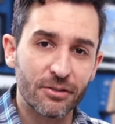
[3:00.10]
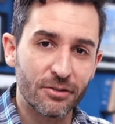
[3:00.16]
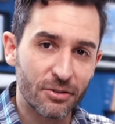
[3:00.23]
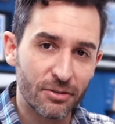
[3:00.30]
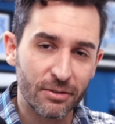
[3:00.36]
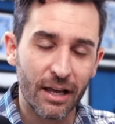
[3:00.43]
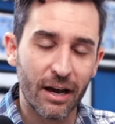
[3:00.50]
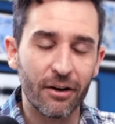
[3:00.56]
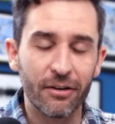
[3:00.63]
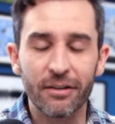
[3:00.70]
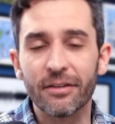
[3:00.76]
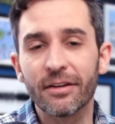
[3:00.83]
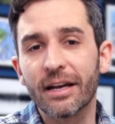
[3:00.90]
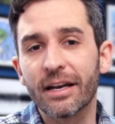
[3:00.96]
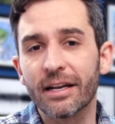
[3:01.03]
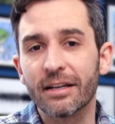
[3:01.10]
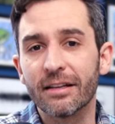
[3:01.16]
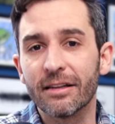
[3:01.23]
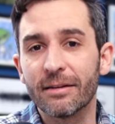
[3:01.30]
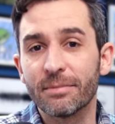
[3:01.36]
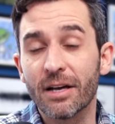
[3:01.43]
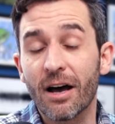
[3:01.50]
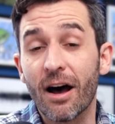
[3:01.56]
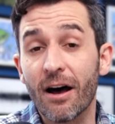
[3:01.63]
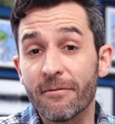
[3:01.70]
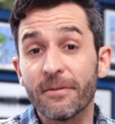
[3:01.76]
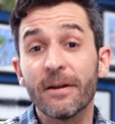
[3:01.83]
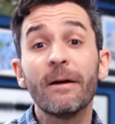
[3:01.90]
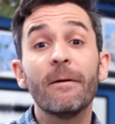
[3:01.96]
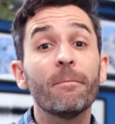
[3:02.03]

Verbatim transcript: that are too loud and they're getting clipped off.